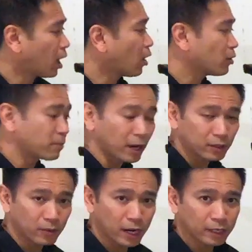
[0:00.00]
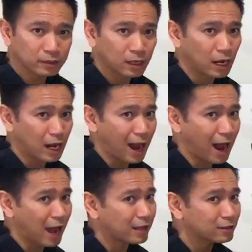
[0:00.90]
Oh, and by the way,
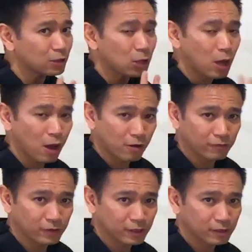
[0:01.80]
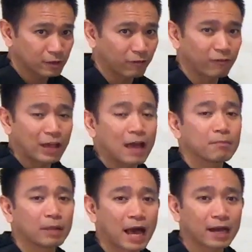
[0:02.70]
I love the
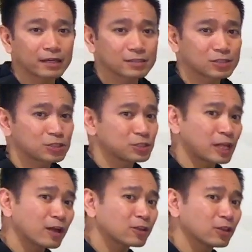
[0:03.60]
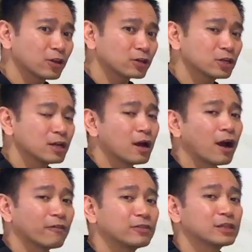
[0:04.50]
flat black stealth look
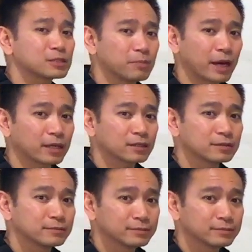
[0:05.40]
of this bike.